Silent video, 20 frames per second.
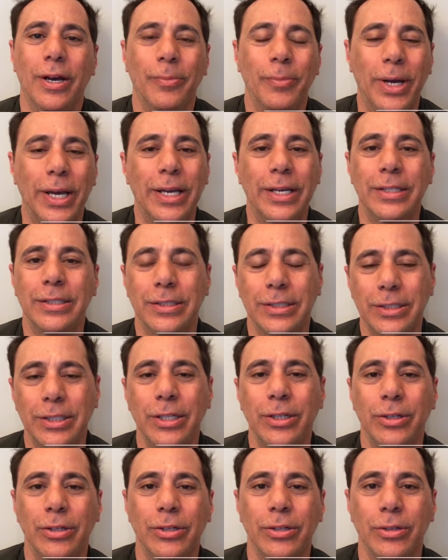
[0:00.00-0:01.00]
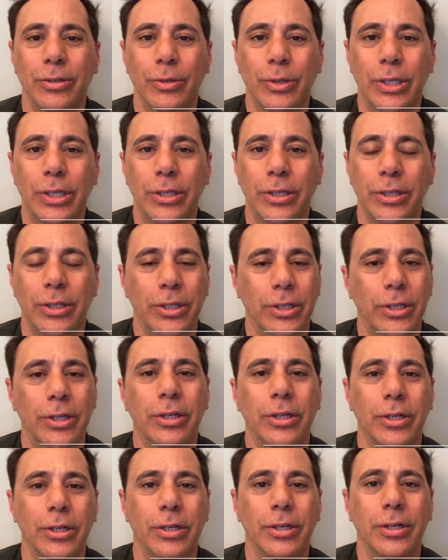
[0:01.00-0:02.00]
I hadn't seen her in a
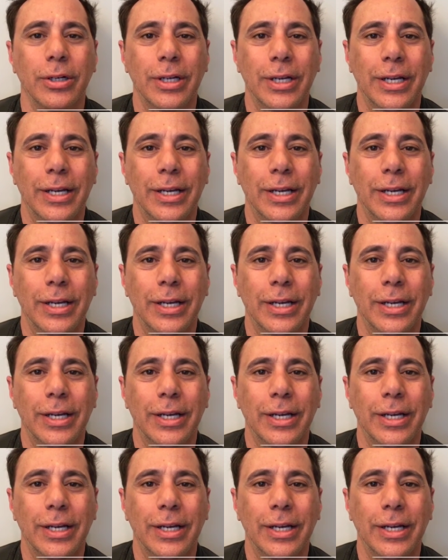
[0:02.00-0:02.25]
year.